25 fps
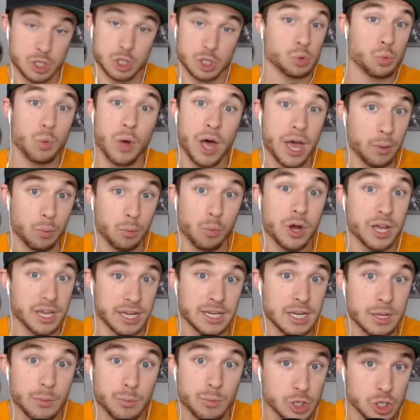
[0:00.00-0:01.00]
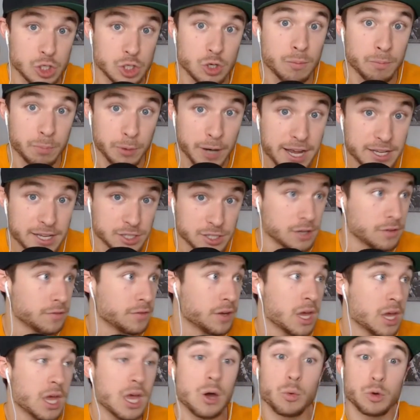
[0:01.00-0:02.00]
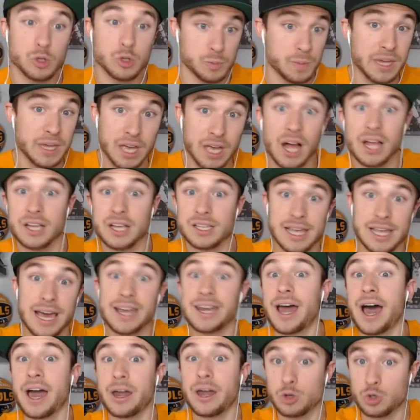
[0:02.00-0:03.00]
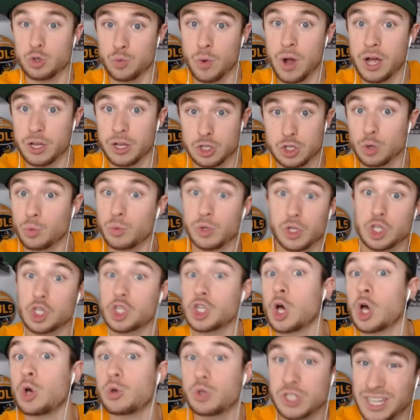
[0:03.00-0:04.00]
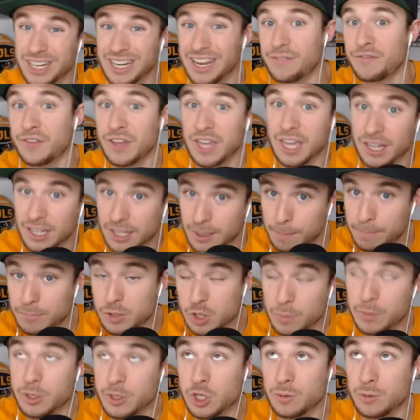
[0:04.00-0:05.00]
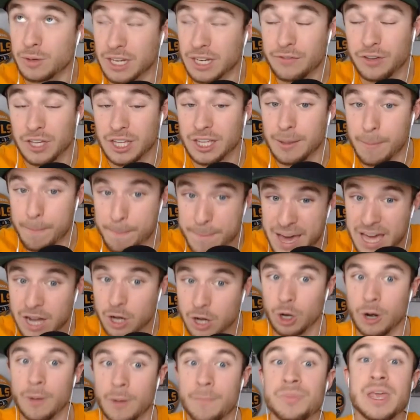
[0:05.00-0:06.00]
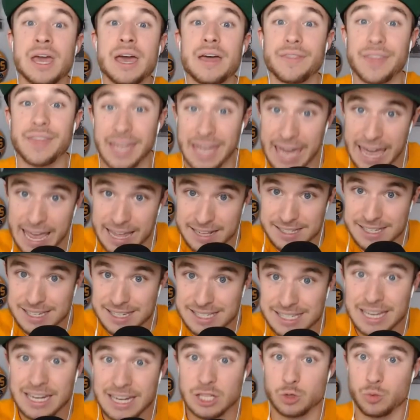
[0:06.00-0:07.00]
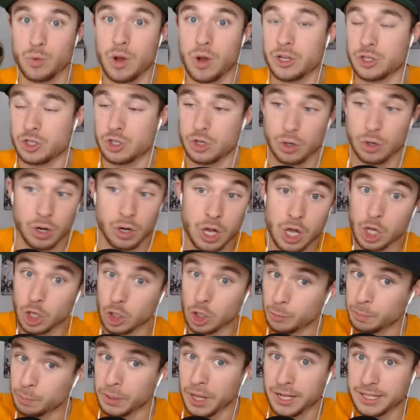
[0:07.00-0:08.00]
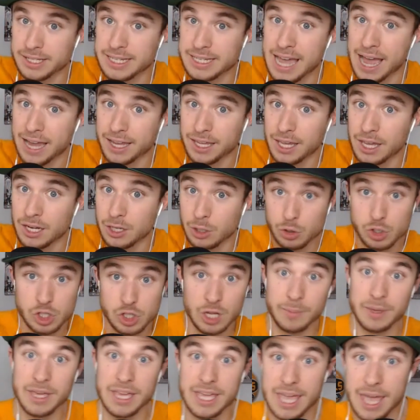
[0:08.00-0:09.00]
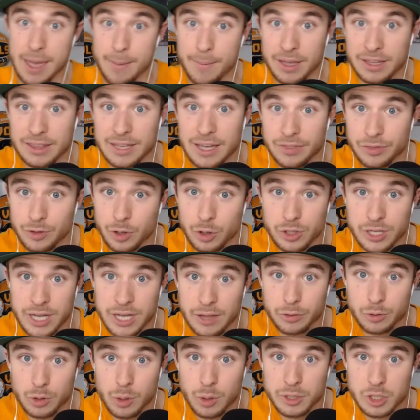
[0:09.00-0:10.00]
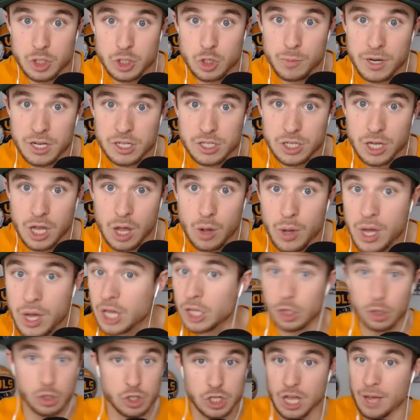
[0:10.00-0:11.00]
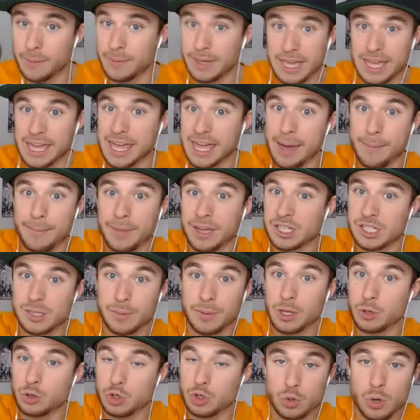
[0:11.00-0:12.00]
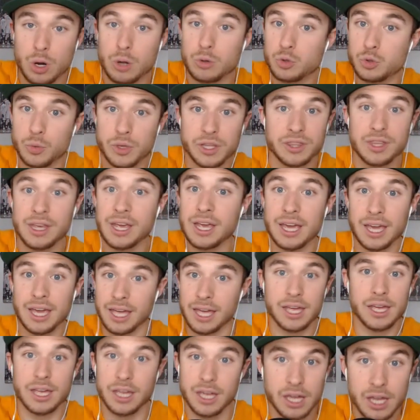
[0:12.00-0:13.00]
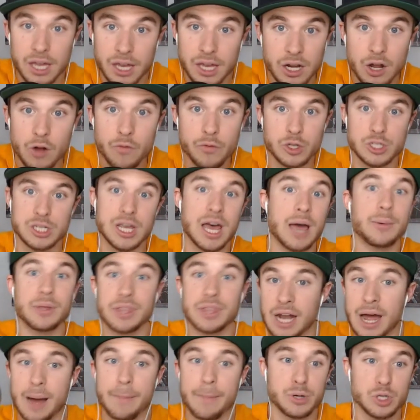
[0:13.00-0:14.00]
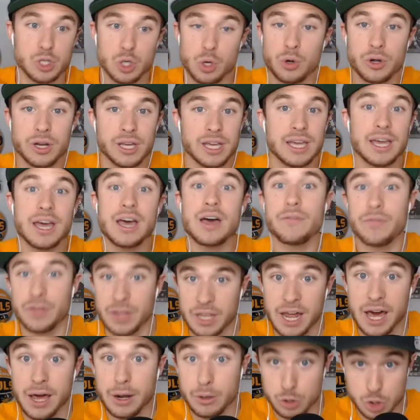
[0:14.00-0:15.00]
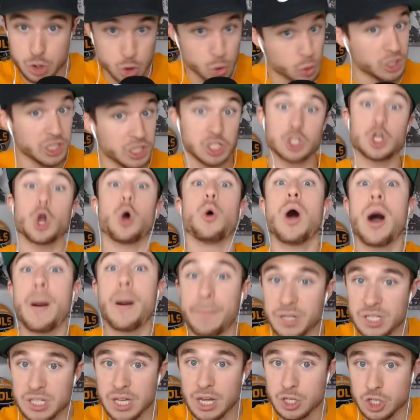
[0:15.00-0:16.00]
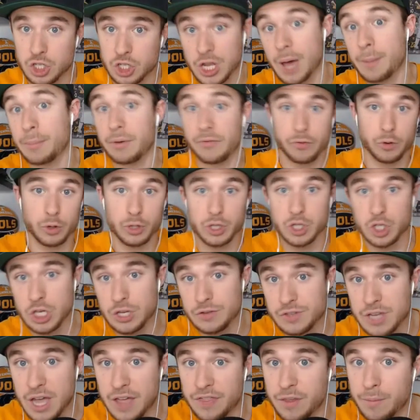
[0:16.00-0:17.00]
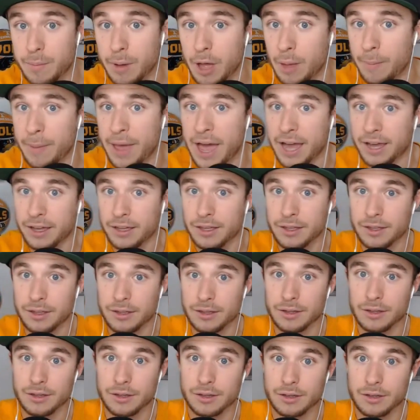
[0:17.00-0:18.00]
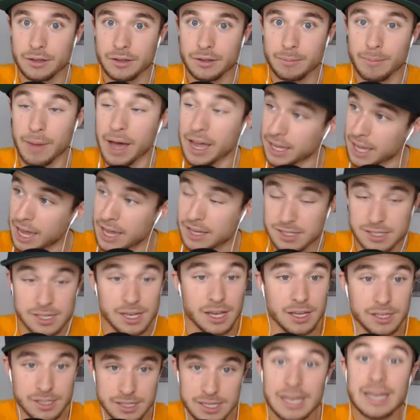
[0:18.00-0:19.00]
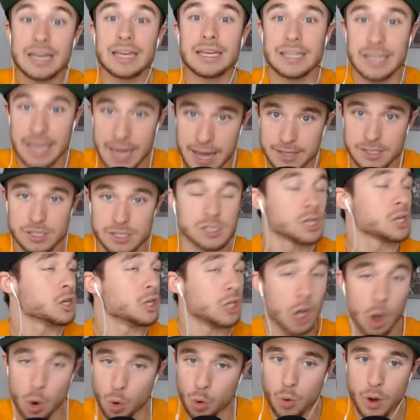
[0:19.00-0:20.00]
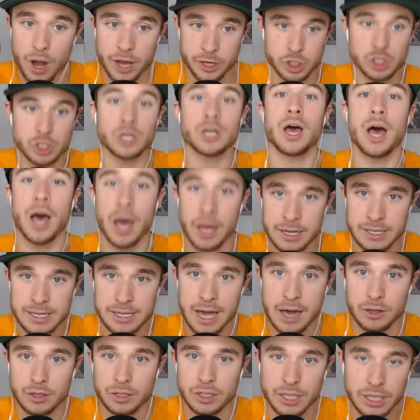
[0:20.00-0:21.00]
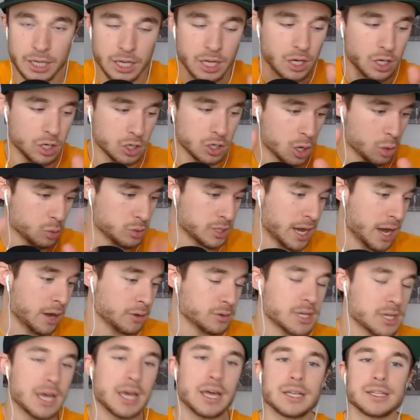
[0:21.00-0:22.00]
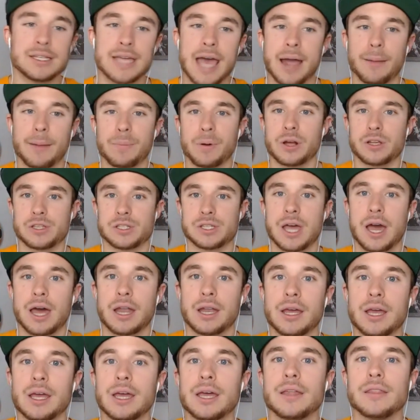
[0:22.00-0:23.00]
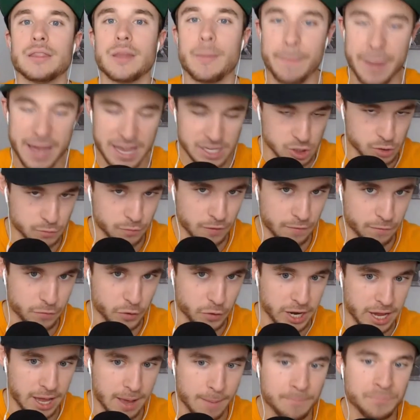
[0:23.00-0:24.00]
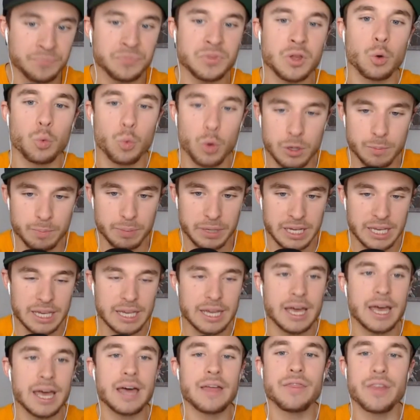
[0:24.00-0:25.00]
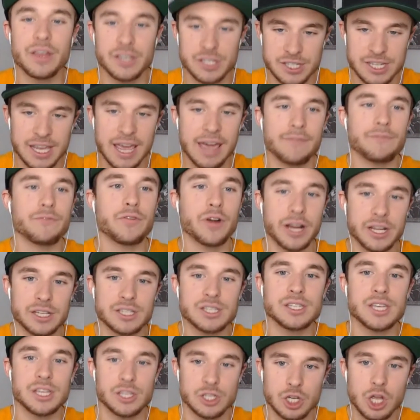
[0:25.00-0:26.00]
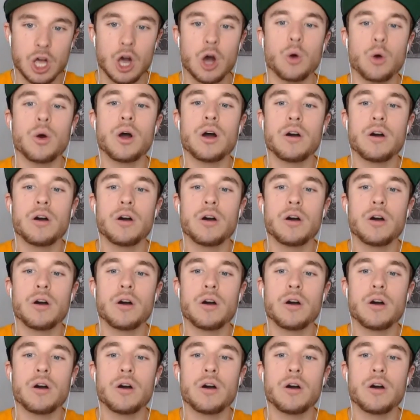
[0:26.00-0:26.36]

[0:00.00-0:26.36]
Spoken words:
is why what he did was so impressive, was because that Niners roster was so much significantly better than Kansas City's roster. You plug Dak in, you're telling me he can't make that third down throw with 2 minutes to go? You're telling me he can't make some of those throws in overtime with an opportunity for the Niners to at least go up a touchdown before the Chiefs got the ball back? My guess is, yes, no question, undoubtedly, no doubt, Dak Prescott, the best fit for him would be the San Francisco